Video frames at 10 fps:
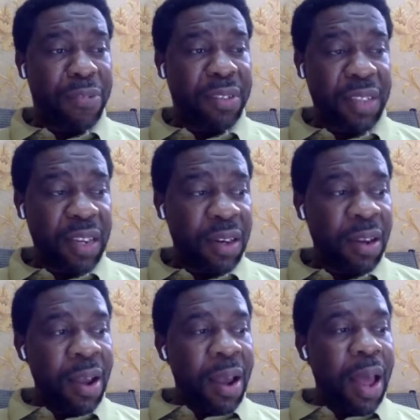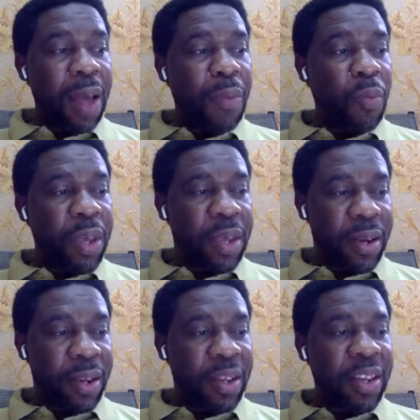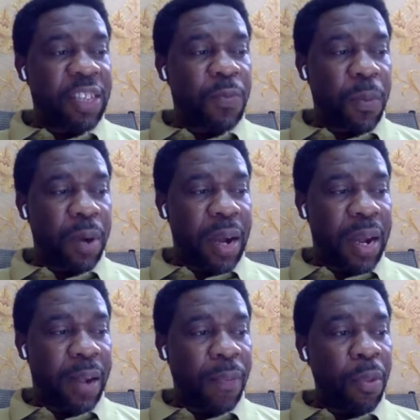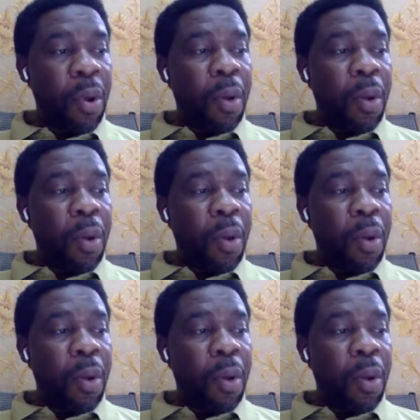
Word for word: I've seen how wicked its people are.